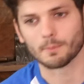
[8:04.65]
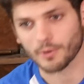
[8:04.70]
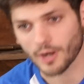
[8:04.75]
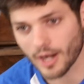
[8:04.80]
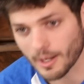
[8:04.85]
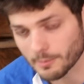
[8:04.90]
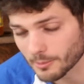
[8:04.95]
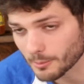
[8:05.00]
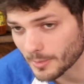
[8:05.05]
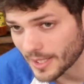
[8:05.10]

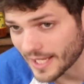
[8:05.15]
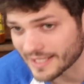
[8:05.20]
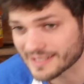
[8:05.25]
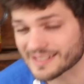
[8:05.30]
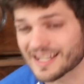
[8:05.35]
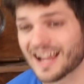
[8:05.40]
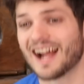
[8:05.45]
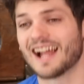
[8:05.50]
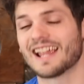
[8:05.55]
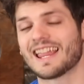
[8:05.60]
problem
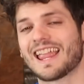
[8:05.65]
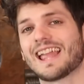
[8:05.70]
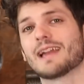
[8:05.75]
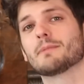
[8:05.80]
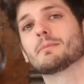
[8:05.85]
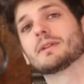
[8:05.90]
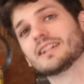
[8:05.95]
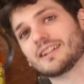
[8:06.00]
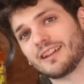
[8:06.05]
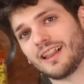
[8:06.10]
is I
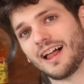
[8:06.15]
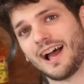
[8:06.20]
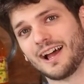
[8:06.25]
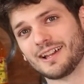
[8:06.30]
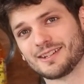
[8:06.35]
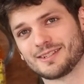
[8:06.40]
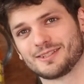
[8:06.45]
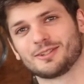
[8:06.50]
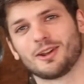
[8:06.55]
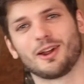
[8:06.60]
am in
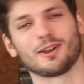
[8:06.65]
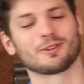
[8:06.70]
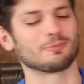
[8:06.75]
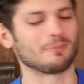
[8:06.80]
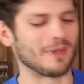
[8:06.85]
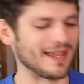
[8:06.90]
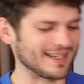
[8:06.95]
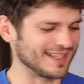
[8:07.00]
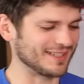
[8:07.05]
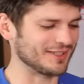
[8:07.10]
class. Josh
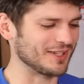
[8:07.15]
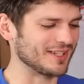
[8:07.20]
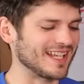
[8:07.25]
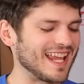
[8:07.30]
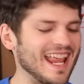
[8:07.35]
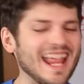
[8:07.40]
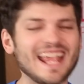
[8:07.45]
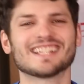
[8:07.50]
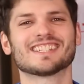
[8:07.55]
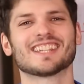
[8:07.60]
Messages
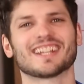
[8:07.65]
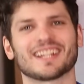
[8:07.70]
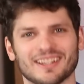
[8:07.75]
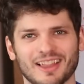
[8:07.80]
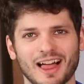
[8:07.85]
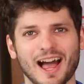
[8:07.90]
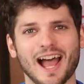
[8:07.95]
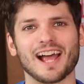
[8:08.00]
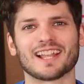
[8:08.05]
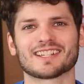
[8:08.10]
is a
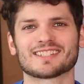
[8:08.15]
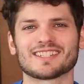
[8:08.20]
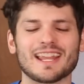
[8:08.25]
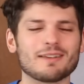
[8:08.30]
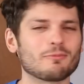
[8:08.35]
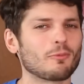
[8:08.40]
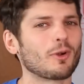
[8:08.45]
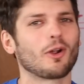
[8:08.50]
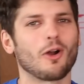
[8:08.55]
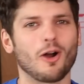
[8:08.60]
class,
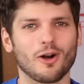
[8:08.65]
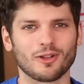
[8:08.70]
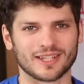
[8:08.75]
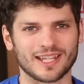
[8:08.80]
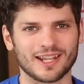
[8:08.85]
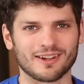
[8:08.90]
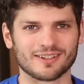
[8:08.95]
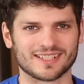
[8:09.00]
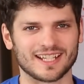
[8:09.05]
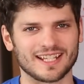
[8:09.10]
and we're all
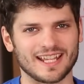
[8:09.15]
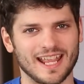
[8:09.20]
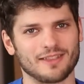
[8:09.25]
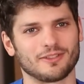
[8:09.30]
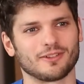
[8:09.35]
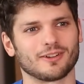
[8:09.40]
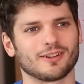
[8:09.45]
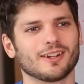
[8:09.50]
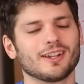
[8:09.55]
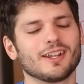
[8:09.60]
here
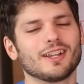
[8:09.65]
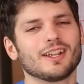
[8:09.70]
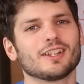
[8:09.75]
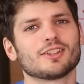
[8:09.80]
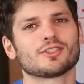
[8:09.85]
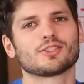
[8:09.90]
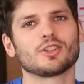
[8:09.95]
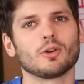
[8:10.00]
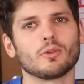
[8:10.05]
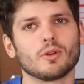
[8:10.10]
together.
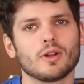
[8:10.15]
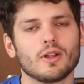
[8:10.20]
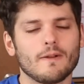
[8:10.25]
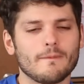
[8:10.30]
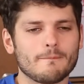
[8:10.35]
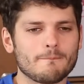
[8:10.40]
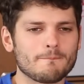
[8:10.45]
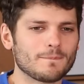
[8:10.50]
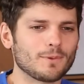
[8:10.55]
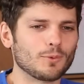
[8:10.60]
So
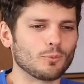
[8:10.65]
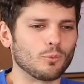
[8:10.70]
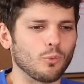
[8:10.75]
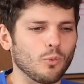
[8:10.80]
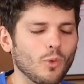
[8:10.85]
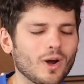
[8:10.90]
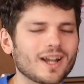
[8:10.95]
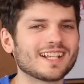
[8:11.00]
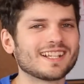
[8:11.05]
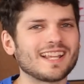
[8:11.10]

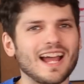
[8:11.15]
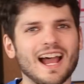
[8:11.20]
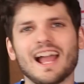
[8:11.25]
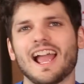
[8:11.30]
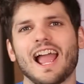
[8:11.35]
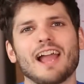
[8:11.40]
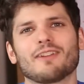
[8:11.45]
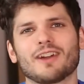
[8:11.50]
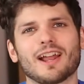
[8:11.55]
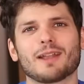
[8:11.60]

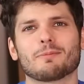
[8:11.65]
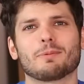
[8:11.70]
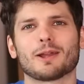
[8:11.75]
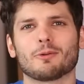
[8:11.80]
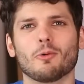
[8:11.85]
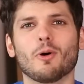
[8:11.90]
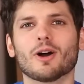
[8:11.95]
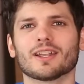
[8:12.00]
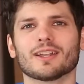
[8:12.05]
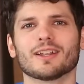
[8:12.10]
I've got to
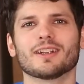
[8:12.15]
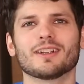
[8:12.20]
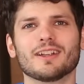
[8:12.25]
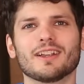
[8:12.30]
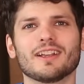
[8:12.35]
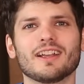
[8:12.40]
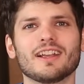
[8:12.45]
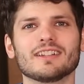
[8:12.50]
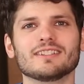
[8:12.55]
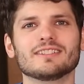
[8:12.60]
pick one.
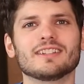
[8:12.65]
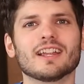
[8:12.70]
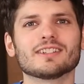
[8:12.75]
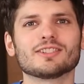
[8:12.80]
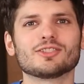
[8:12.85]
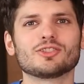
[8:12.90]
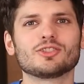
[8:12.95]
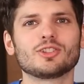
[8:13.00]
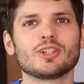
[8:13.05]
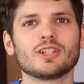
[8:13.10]

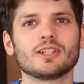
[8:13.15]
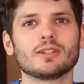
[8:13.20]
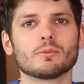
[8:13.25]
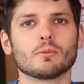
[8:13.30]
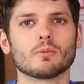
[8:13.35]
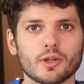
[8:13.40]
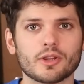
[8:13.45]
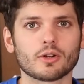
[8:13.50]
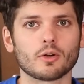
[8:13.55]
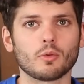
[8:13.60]
Does she
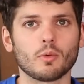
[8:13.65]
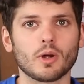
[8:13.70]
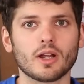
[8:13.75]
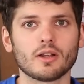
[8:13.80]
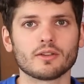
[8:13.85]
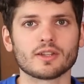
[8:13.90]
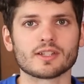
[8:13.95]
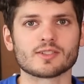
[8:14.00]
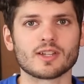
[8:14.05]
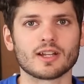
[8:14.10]
wither away
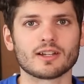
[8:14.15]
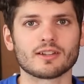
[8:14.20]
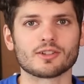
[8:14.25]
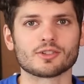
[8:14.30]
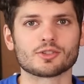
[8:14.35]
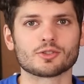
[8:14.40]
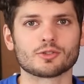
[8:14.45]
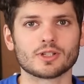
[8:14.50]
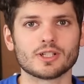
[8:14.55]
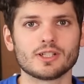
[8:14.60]
on the side of
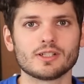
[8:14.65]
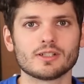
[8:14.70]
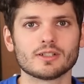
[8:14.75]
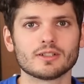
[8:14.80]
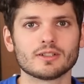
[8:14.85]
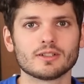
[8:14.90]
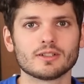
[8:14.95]
the street?